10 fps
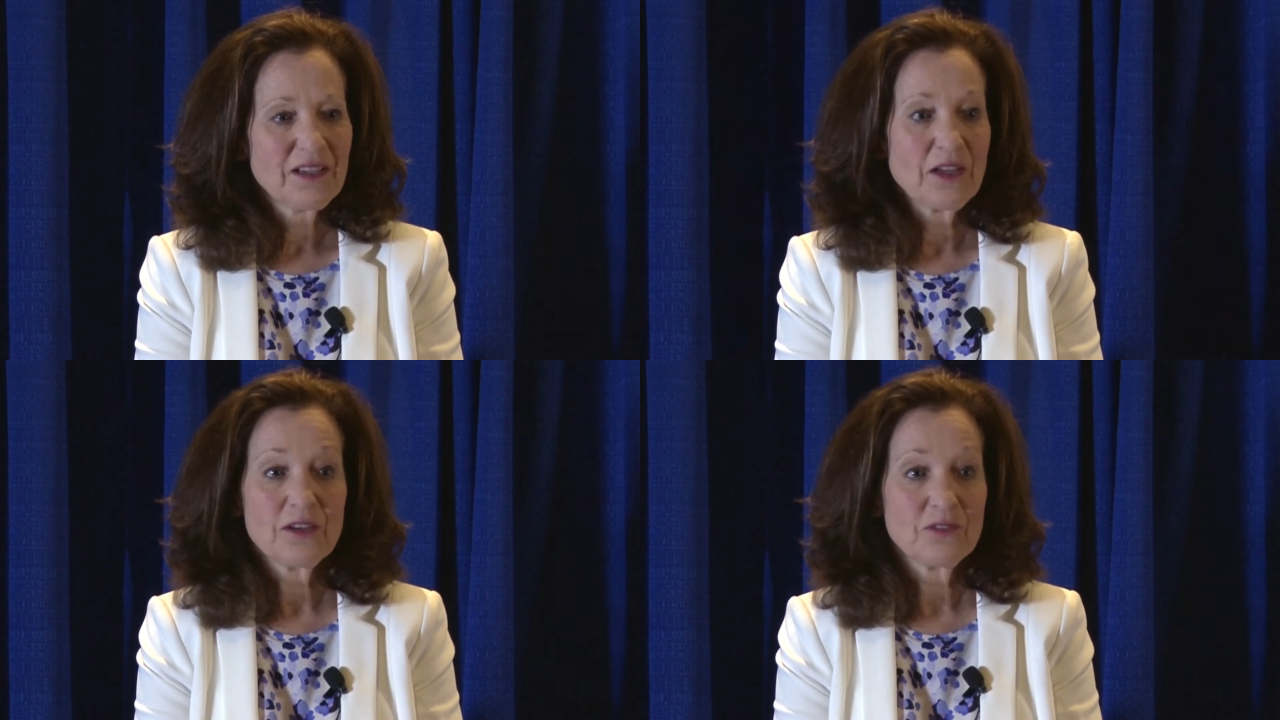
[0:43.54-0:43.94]

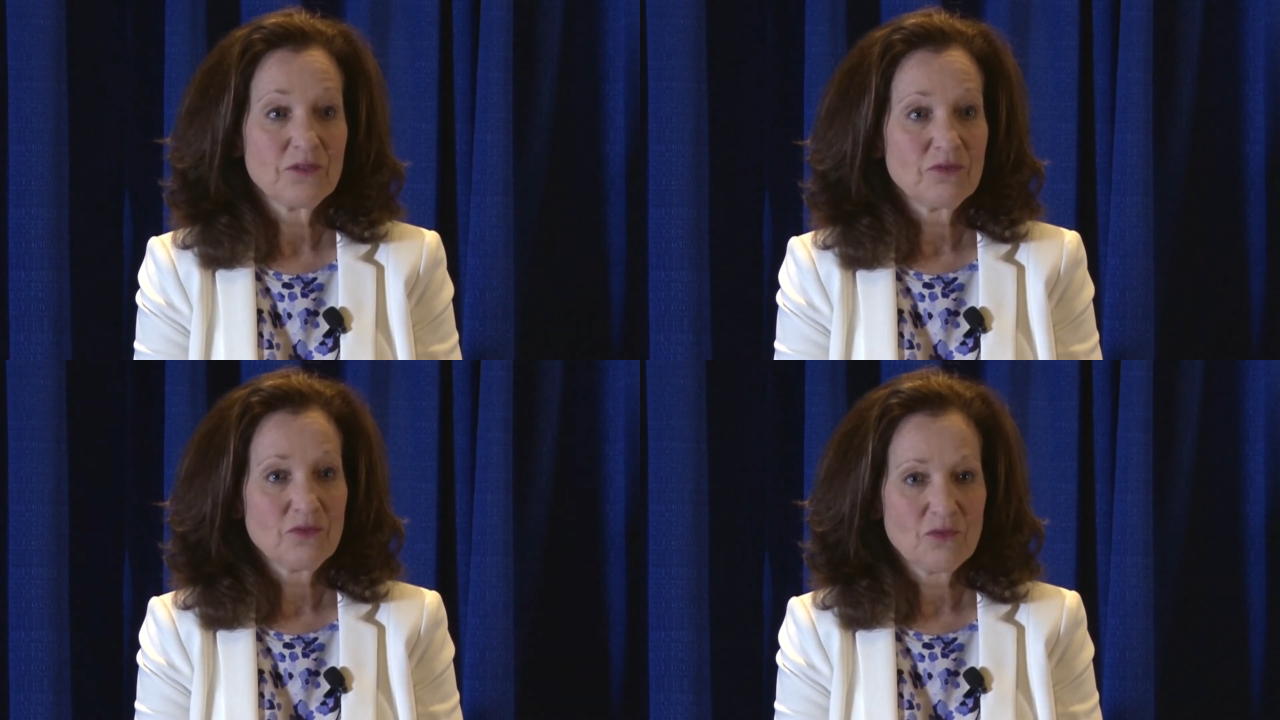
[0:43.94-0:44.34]

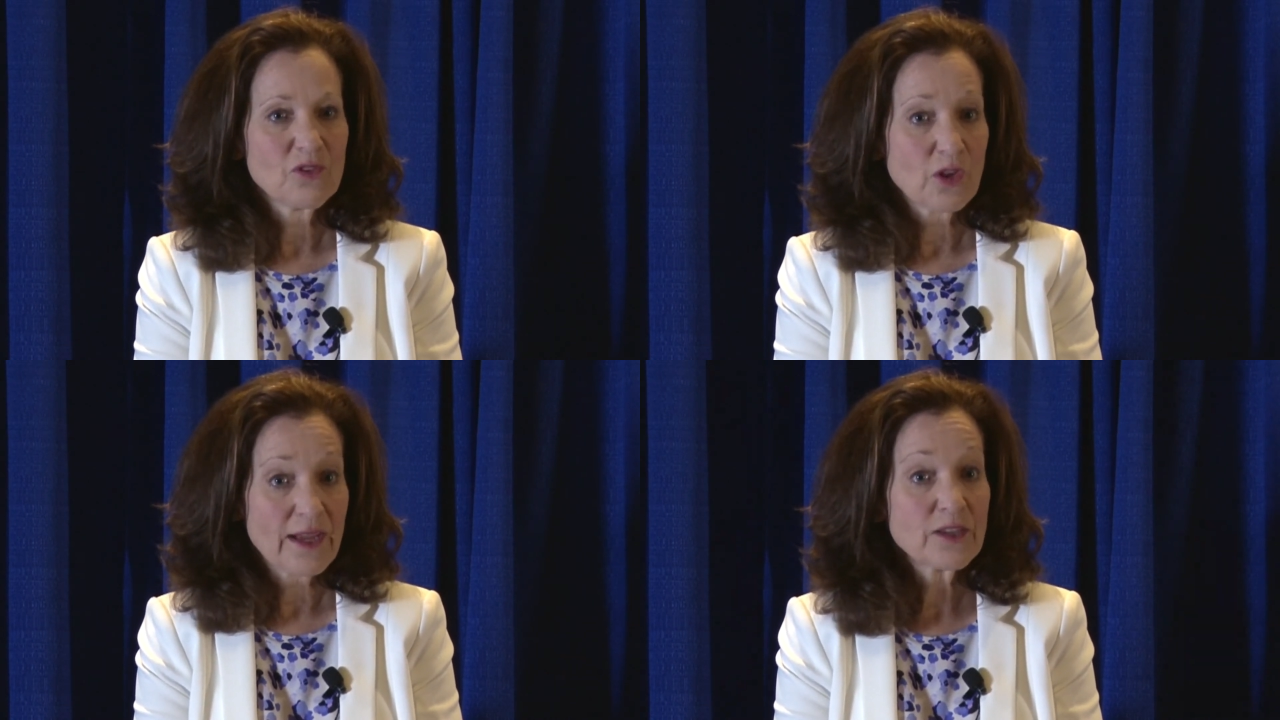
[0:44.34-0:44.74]
and
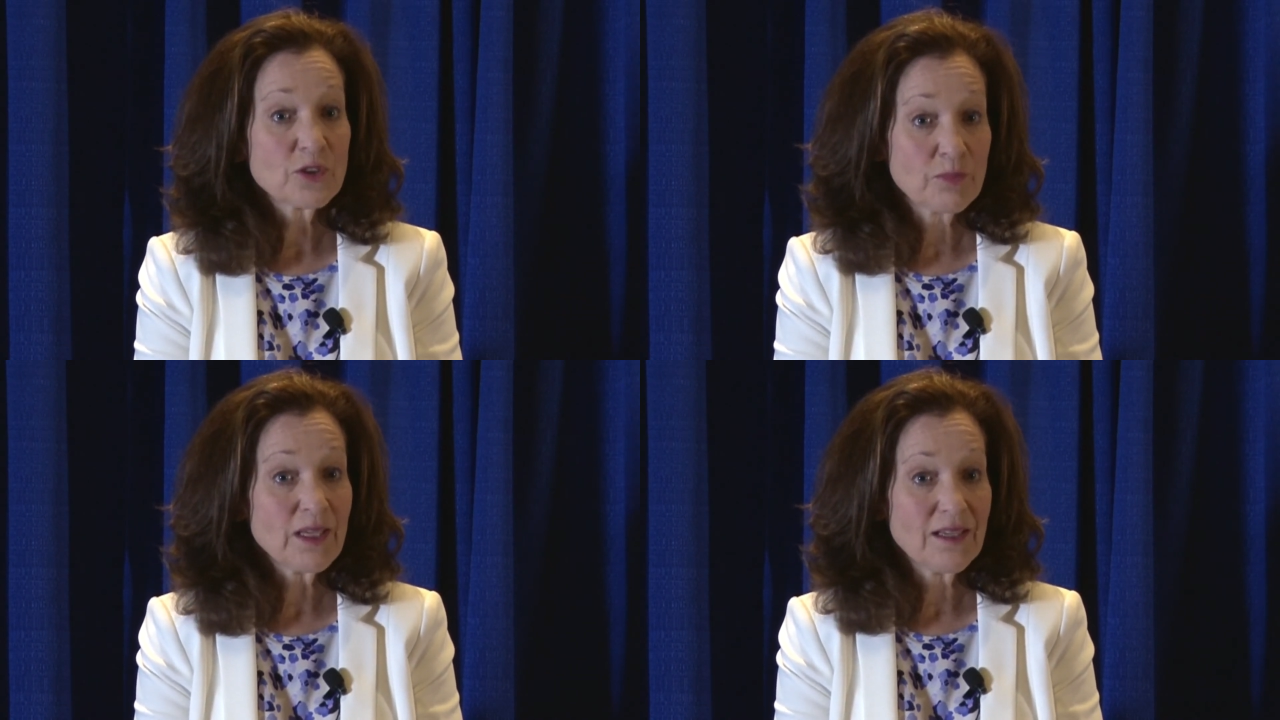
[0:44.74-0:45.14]
like
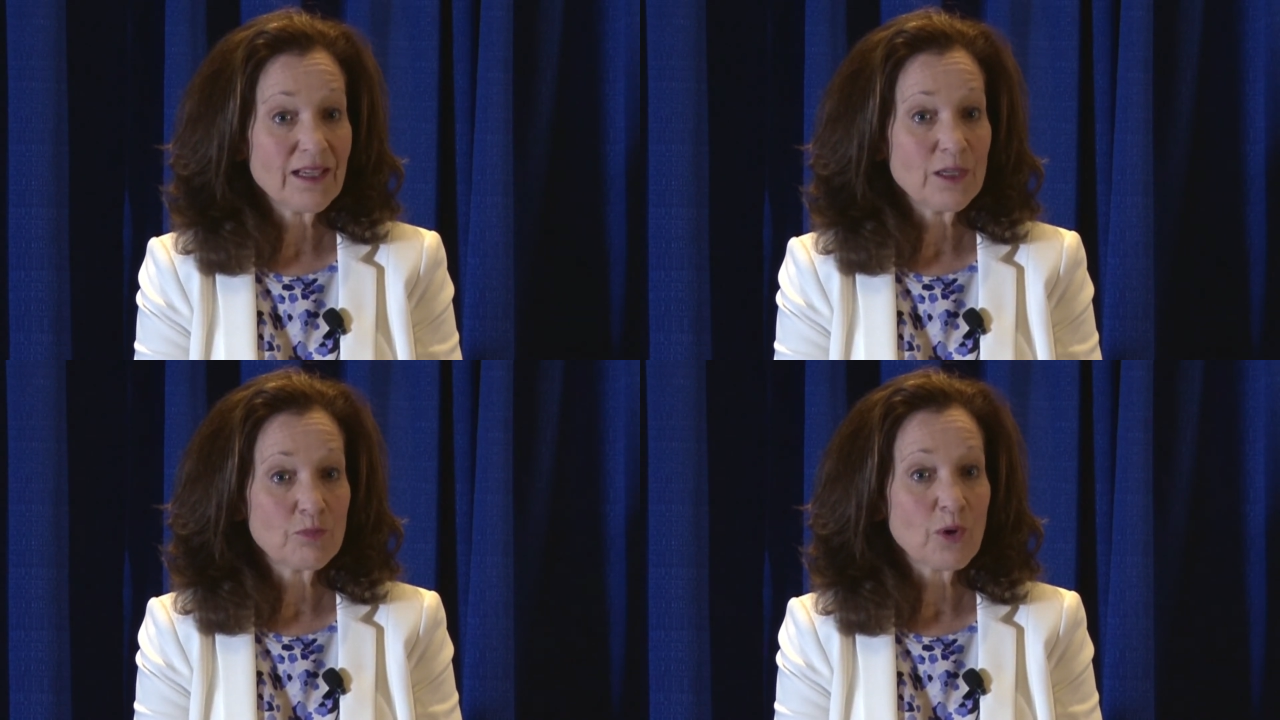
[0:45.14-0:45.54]
to
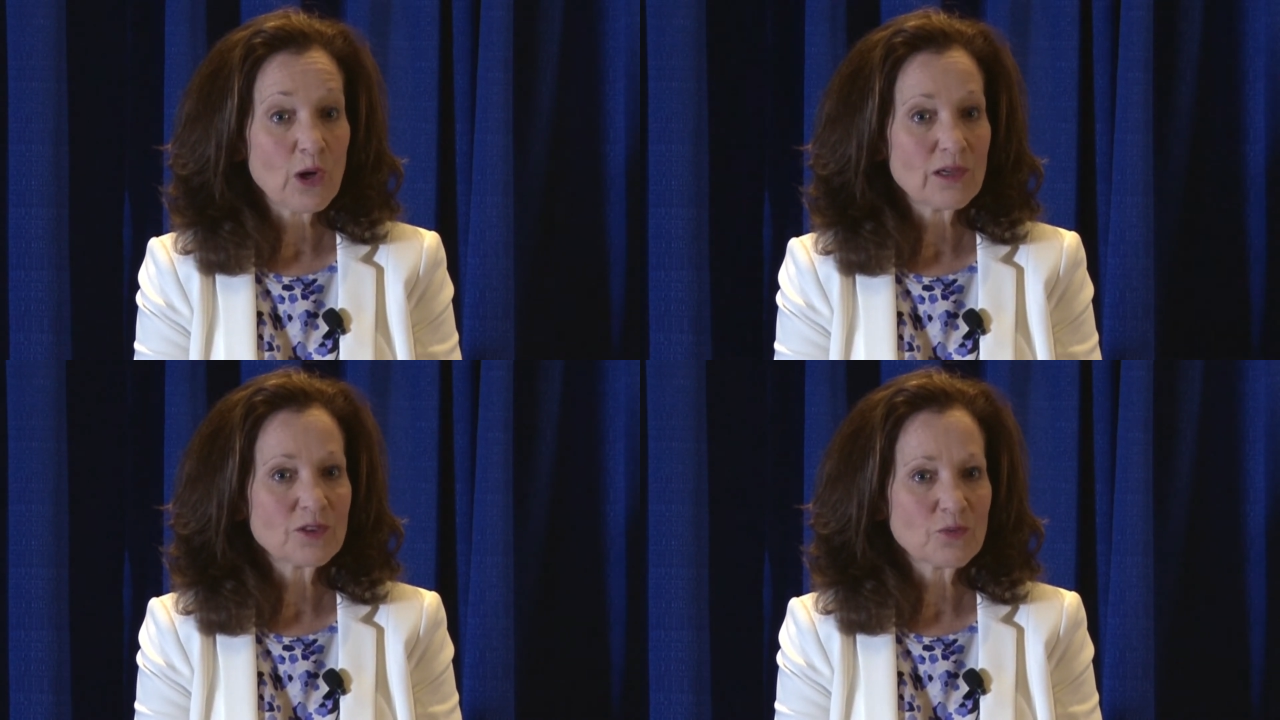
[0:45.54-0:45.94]
be in
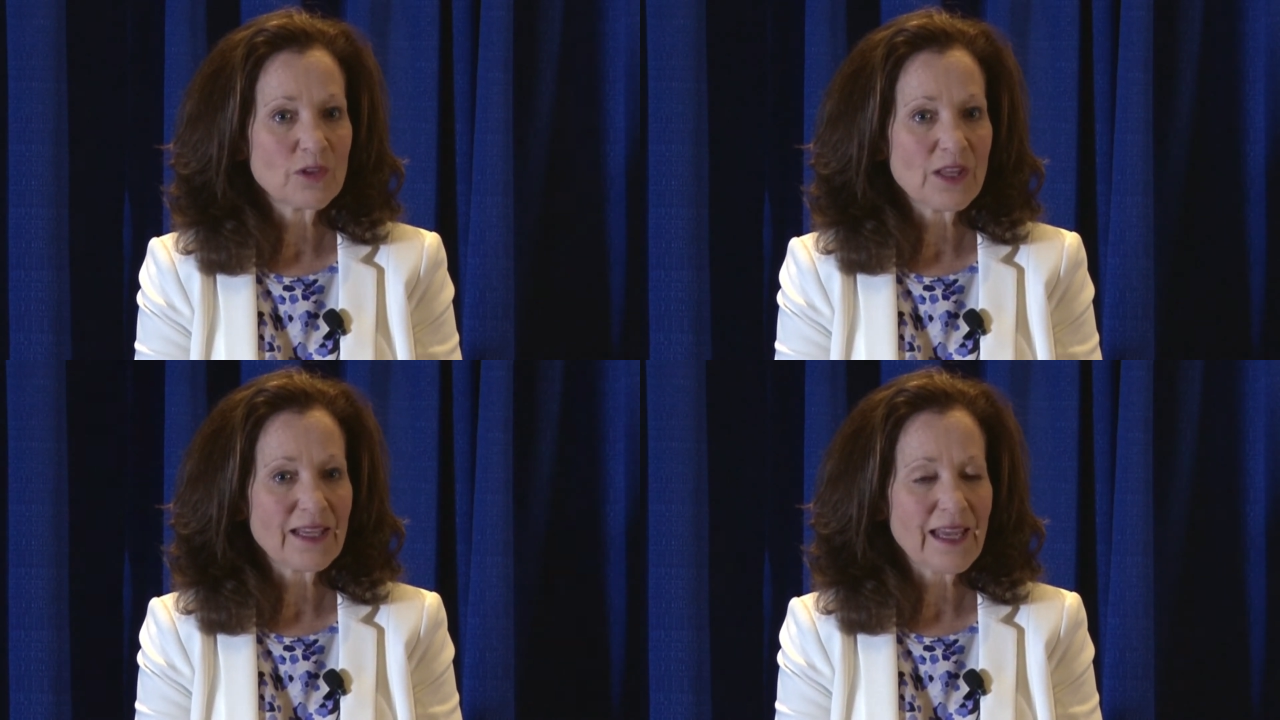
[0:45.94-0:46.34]
barns
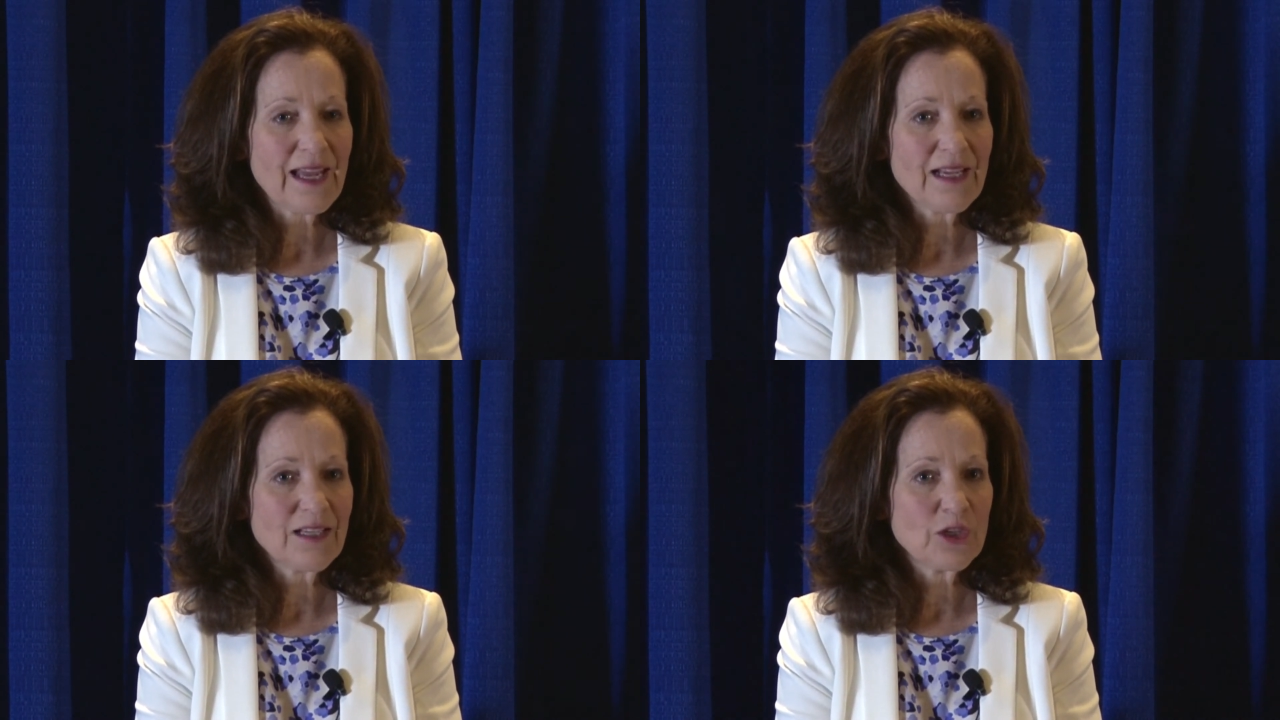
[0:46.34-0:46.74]
when they can,